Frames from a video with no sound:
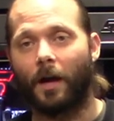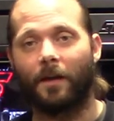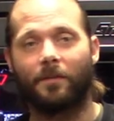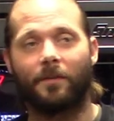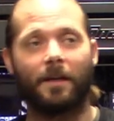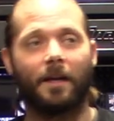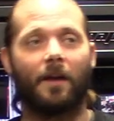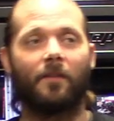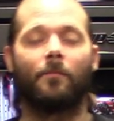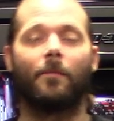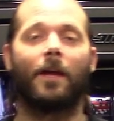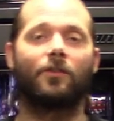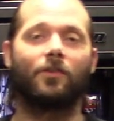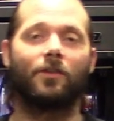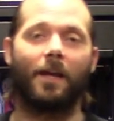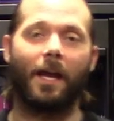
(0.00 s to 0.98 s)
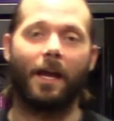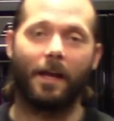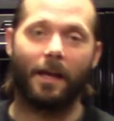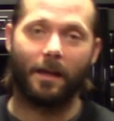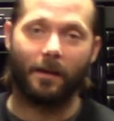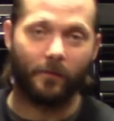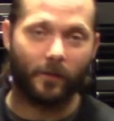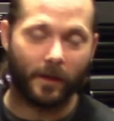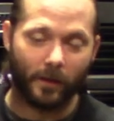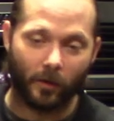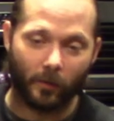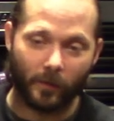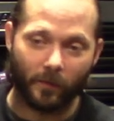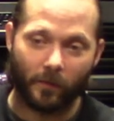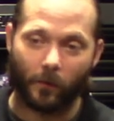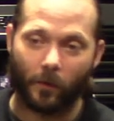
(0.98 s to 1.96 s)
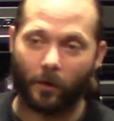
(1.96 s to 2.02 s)
I think I've mentioned that in a video
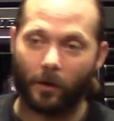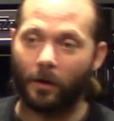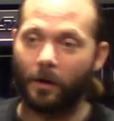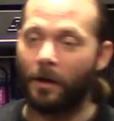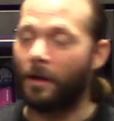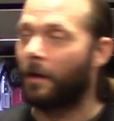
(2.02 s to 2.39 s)
before.